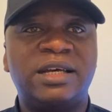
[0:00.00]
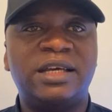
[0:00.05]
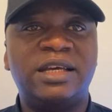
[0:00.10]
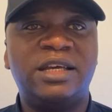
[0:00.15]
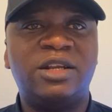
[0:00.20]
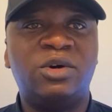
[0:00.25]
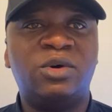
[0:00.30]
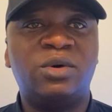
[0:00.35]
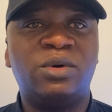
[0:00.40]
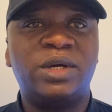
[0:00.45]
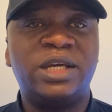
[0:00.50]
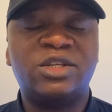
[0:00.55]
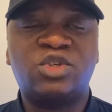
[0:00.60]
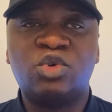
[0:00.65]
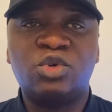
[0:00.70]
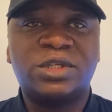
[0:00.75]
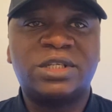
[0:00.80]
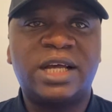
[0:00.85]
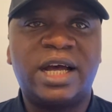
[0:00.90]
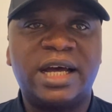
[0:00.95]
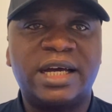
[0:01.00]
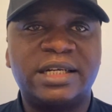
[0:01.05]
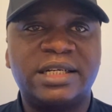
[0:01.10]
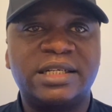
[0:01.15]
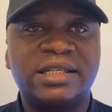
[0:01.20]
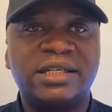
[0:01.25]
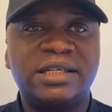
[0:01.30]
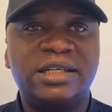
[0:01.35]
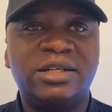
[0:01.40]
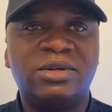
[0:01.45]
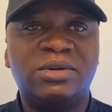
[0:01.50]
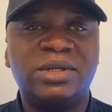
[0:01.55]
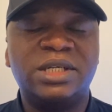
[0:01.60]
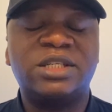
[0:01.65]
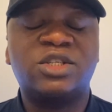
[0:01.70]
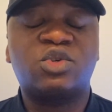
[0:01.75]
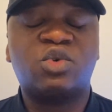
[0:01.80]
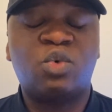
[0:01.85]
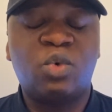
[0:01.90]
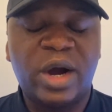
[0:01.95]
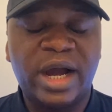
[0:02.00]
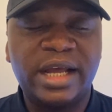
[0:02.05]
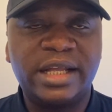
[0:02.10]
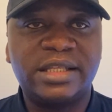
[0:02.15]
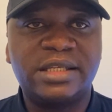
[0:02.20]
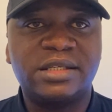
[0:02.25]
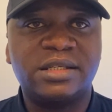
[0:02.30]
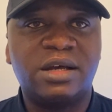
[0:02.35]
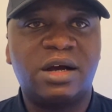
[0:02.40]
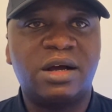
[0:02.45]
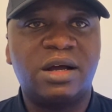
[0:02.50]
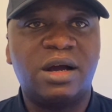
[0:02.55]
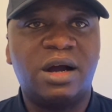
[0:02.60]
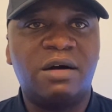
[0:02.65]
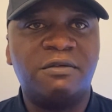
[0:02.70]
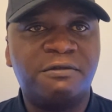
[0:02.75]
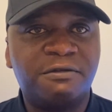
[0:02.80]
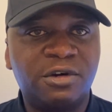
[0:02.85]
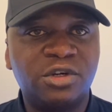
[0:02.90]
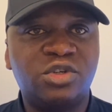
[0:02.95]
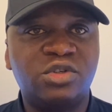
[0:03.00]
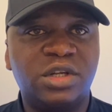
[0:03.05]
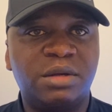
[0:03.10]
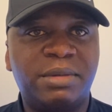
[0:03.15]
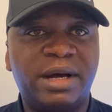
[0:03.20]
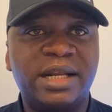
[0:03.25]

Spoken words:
You know, it's so sad. You know, it's quite unfortunate.